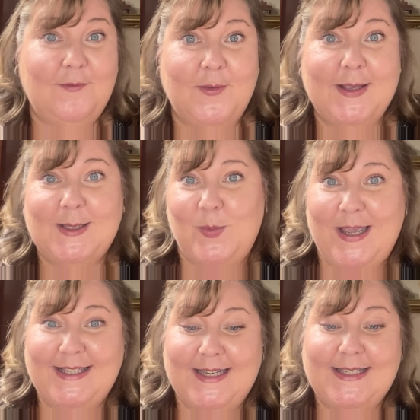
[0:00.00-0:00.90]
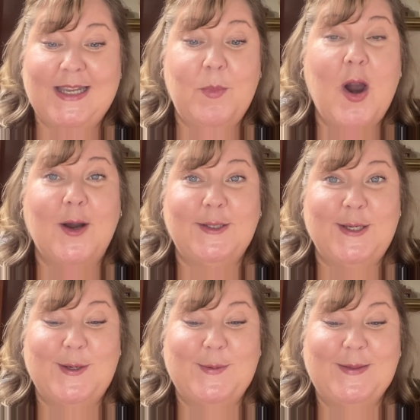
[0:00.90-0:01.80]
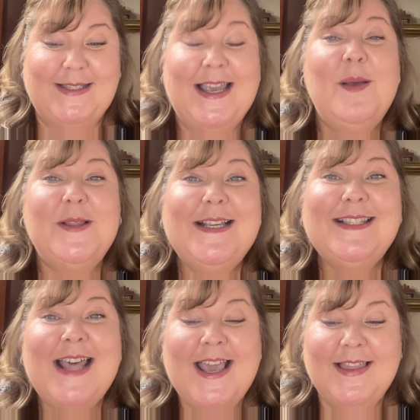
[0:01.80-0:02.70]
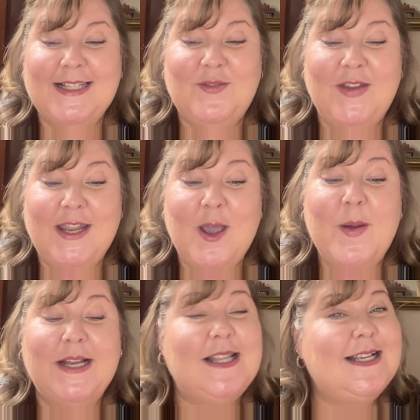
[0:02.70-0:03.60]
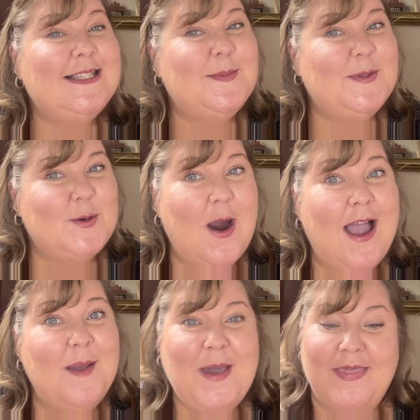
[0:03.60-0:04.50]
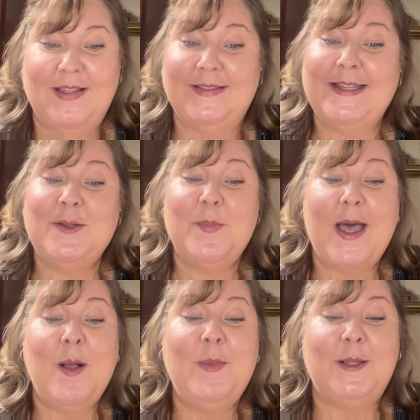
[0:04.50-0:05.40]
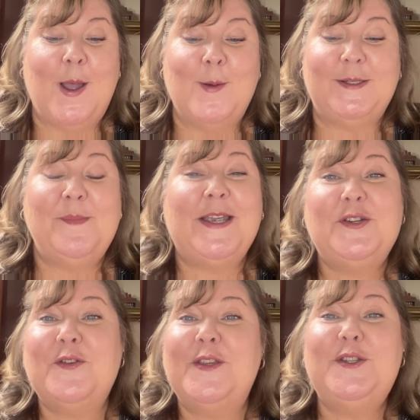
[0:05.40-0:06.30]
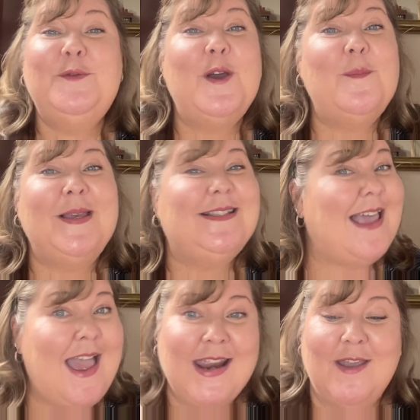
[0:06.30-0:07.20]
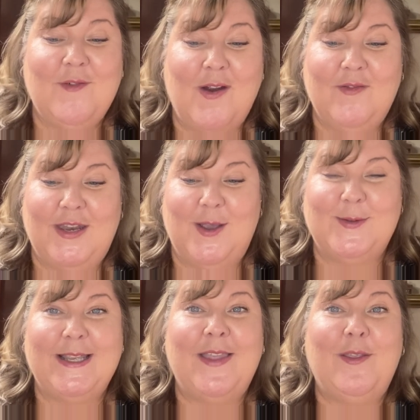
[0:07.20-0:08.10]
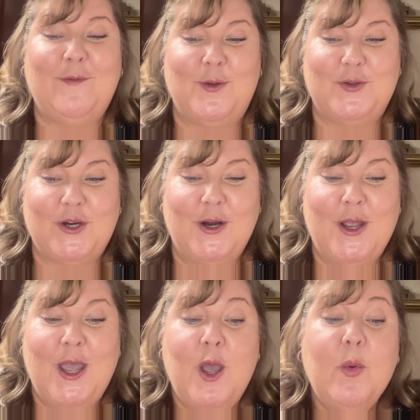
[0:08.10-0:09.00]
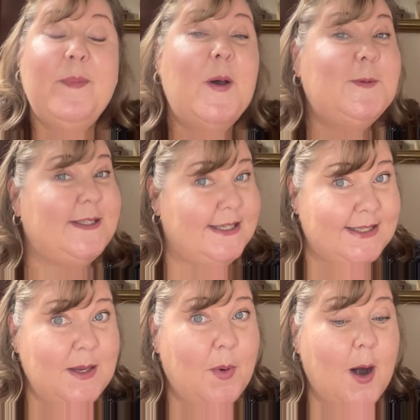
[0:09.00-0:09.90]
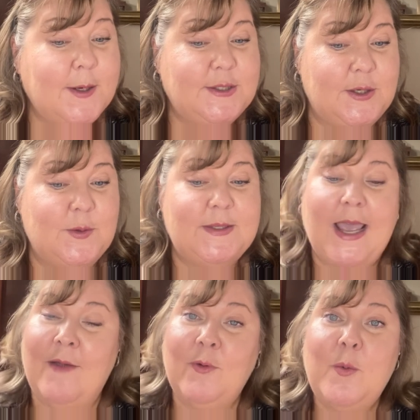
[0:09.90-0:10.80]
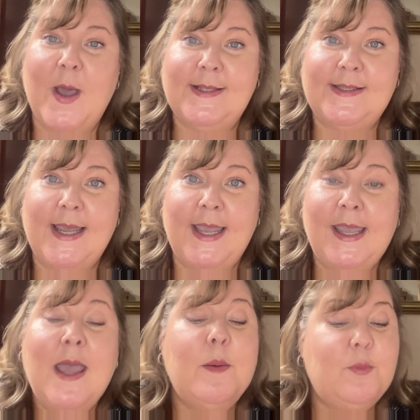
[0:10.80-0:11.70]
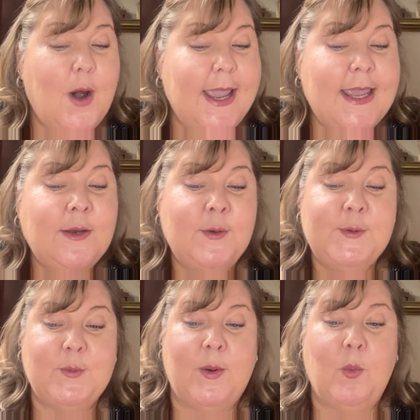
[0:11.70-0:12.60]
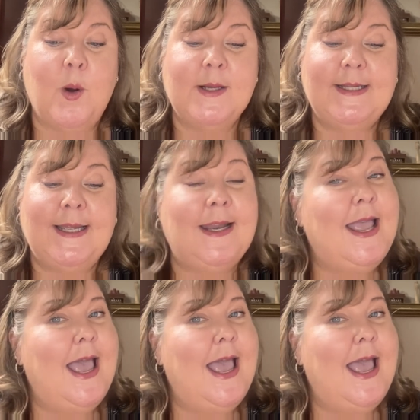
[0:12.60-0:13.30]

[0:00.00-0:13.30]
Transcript: for this week's Disney Parks news. Please like this video and click subscribe and the little bell below to make sure that you don't miss any of our videos in the future. We post Disney Parks news every Wednesday, breaking news when warranted,